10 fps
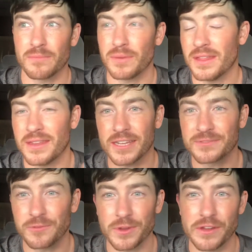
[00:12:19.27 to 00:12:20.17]
But in the next
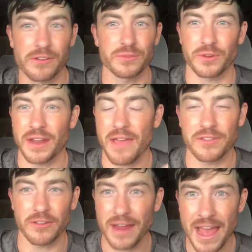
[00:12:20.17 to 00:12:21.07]
4 years, we're going to have
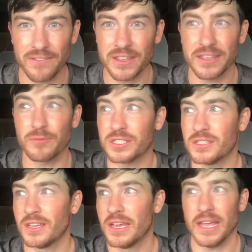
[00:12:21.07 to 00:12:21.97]
another halving, which
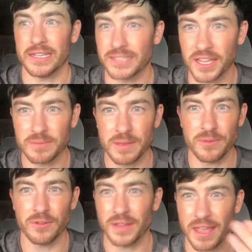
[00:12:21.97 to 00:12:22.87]
excites
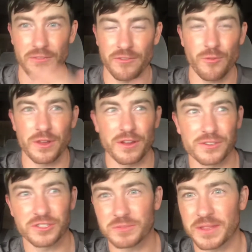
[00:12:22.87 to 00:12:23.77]
people. Like, every 4 years,
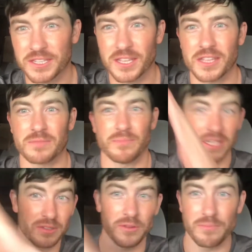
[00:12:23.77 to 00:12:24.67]
there's been this, like,
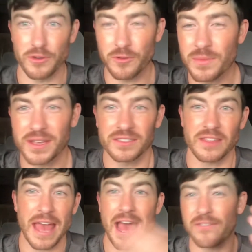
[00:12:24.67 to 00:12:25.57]
Bitcoin boom because of the
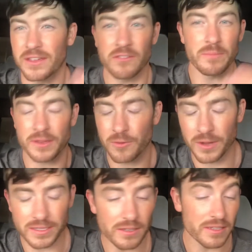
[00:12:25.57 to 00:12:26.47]
halving of the Bitcoins
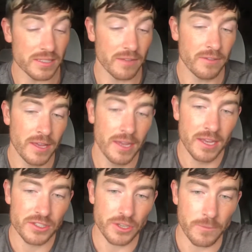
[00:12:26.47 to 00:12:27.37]
and all this stuff.
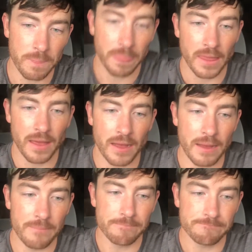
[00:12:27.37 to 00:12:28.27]
So,
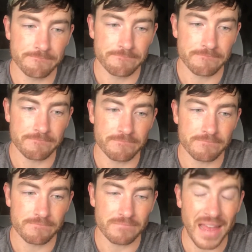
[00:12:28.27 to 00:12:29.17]

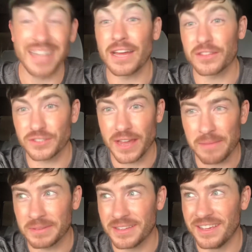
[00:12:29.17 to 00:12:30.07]
I doubt that's going to
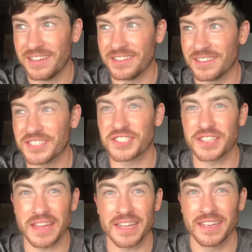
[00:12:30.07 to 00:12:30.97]
happen. Let's just say
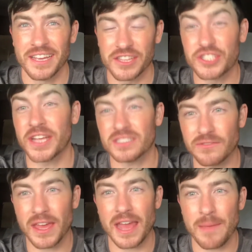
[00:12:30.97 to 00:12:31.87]
that. The chances of
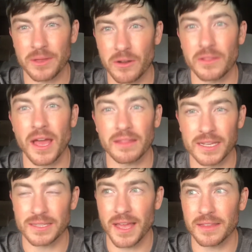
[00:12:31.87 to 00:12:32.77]
that happening are a lot
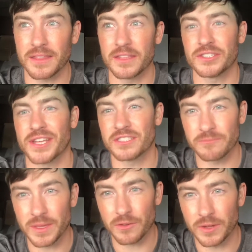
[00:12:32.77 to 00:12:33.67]
less likely than the chances of
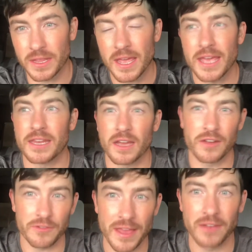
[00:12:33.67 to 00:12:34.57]
Bitcoin hitting
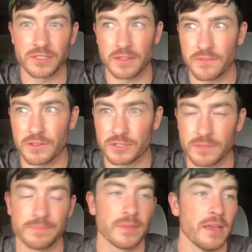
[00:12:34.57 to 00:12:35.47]
100,000 in the future.
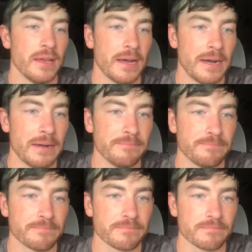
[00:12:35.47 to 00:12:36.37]

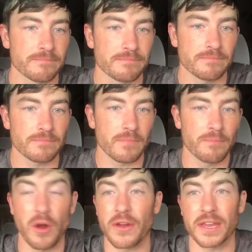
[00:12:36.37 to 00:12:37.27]

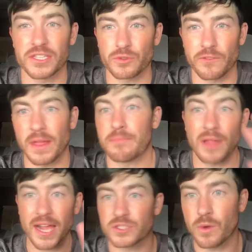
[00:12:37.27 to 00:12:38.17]
Barring any sort of, like,
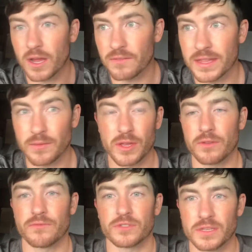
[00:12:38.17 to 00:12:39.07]
black swan event that we
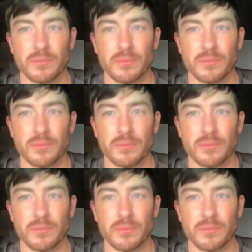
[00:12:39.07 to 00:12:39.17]
couldn't foresee.